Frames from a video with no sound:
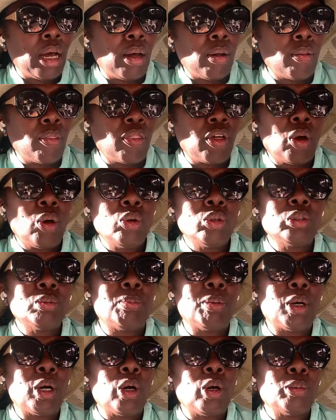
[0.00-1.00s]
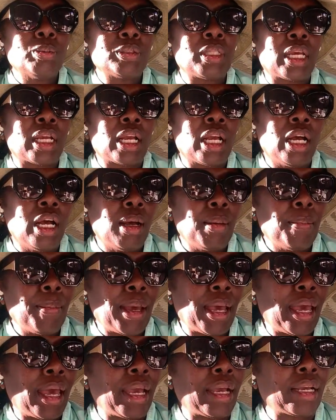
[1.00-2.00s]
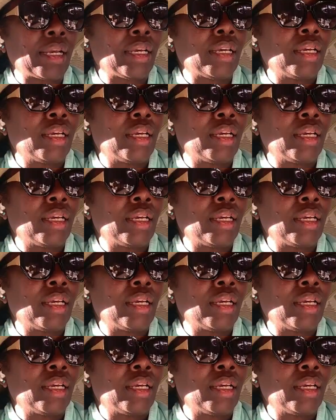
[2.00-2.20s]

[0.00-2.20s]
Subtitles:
Those bulbs that come back,